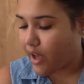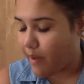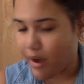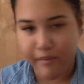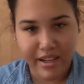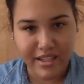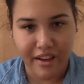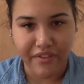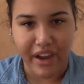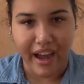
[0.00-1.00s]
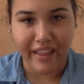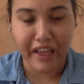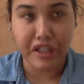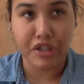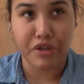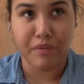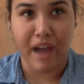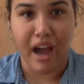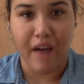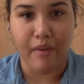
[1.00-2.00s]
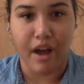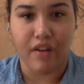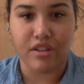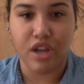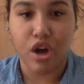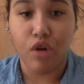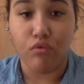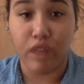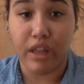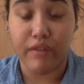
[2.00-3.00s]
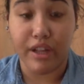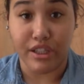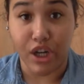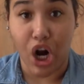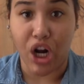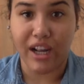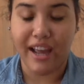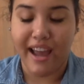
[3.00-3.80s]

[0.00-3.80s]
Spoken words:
about myself that I like to do my eyebrows really, really dark.